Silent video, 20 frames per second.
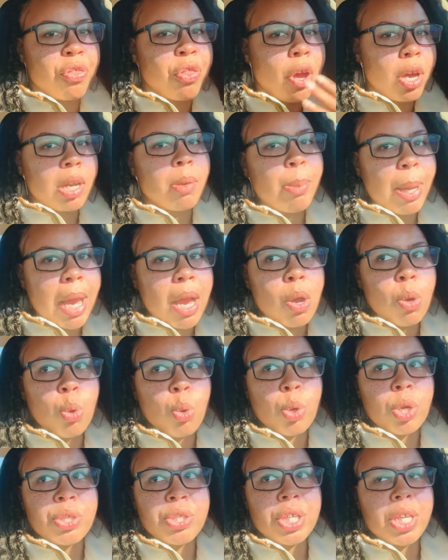thought about
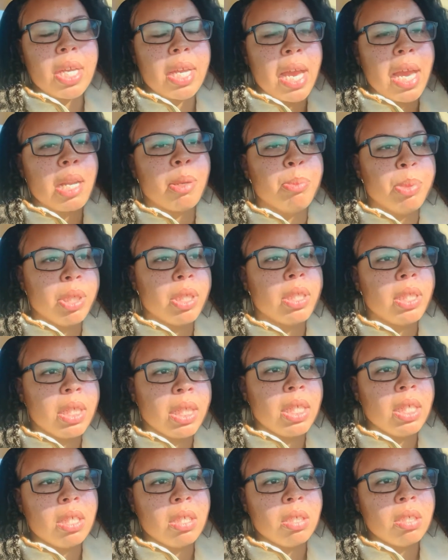or took
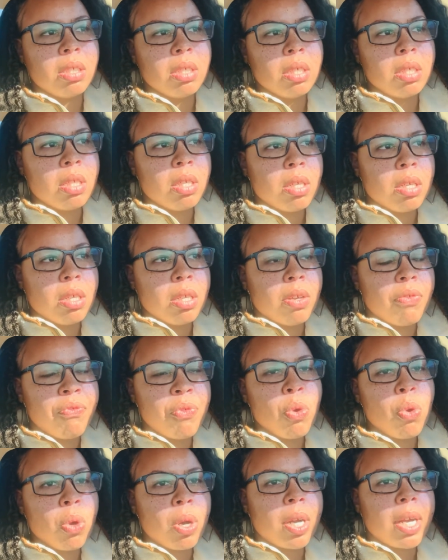accountability
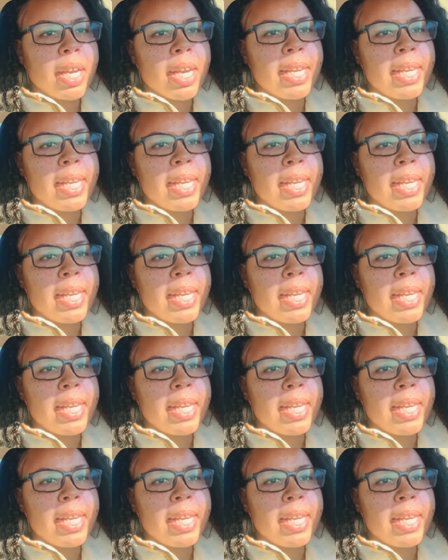for.